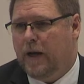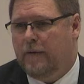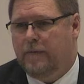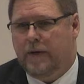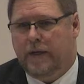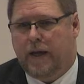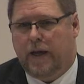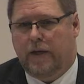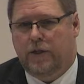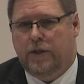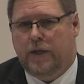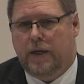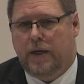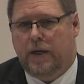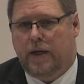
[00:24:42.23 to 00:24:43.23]

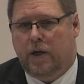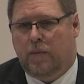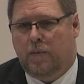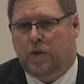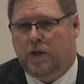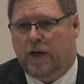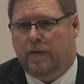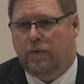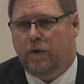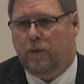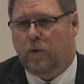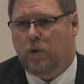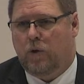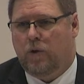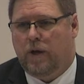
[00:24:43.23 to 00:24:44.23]
engaged in almost every
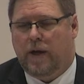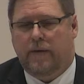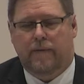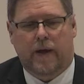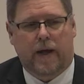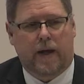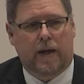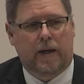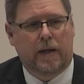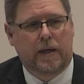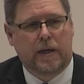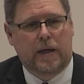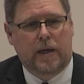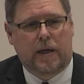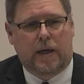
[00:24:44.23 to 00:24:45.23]
role that I've had
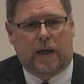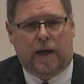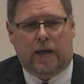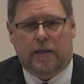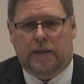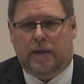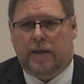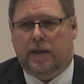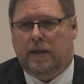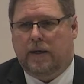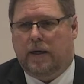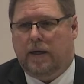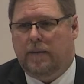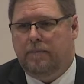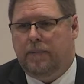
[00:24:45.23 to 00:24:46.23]
as
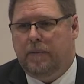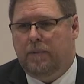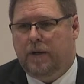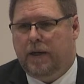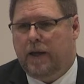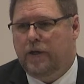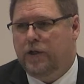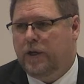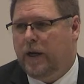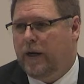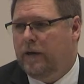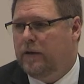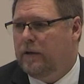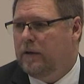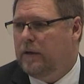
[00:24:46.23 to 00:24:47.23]
a public
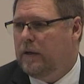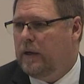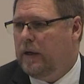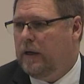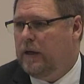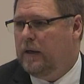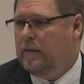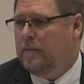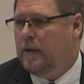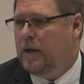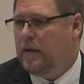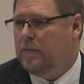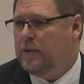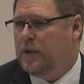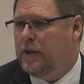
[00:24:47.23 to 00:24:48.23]
educator
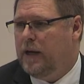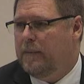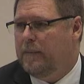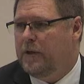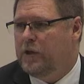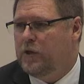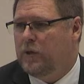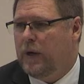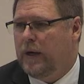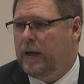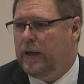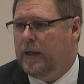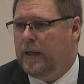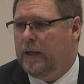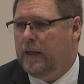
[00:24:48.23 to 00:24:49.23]
helps to
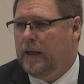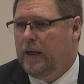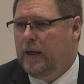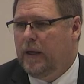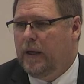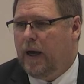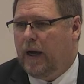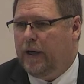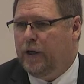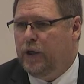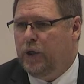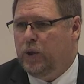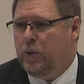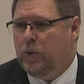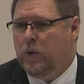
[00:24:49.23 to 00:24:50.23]
demonstrate that I
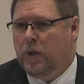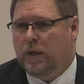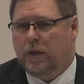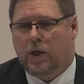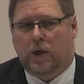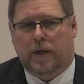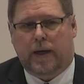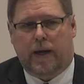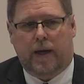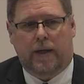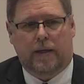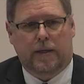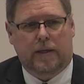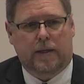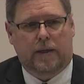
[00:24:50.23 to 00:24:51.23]
do look at